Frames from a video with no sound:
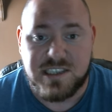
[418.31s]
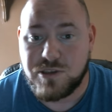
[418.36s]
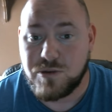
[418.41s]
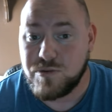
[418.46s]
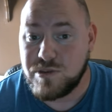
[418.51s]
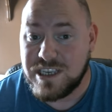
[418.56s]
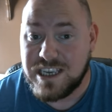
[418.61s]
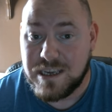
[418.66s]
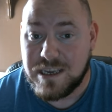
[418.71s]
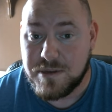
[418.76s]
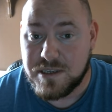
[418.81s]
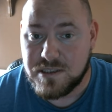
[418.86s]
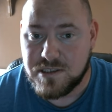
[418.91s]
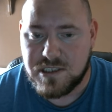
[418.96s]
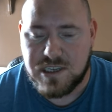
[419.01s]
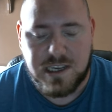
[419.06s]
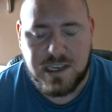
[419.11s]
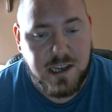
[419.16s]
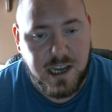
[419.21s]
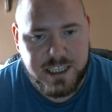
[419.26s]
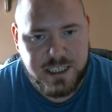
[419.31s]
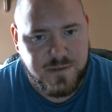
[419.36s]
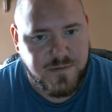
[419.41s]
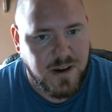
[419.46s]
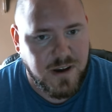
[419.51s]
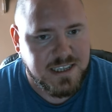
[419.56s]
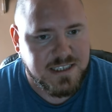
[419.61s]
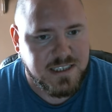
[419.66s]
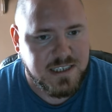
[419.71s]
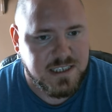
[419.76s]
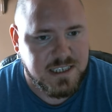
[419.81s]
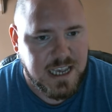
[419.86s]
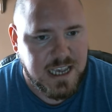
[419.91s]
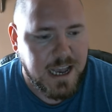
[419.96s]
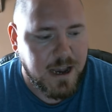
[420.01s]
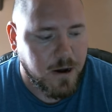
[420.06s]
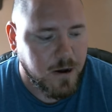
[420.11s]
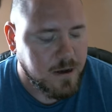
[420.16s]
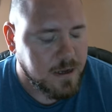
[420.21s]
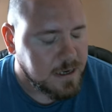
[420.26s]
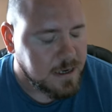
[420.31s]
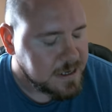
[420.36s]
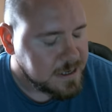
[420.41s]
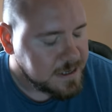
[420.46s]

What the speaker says: They're demons, and Guts finds this out.